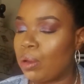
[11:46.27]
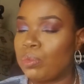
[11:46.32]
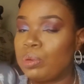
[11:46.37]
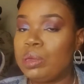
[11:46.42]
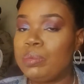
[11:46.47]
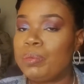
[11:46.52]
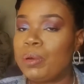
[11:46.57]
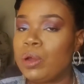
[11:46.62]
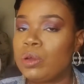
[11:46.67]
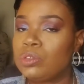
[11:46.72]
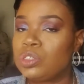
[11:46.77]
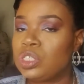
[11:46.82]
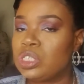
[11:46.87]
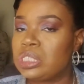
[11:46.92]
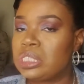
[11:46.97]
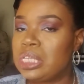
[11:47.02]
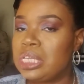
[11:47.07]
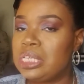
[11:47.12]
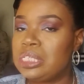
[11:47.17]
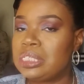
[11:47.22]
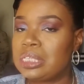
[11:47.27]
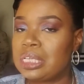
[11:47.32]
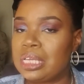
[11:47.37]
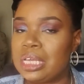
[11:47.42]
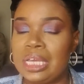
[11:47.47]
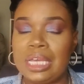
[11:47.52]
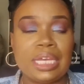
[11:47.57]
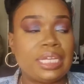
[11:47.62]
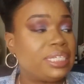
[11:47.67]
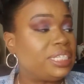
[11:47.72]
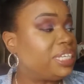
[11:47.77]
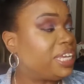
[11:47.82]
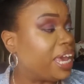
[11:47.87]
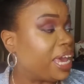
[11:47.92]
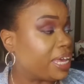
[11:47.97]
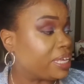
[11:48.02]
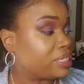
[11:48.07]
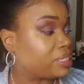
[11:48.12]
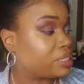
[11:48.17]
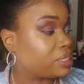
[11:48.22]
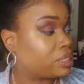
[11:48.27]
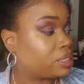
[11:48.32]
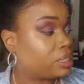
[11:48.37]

repurchase these again? Yes.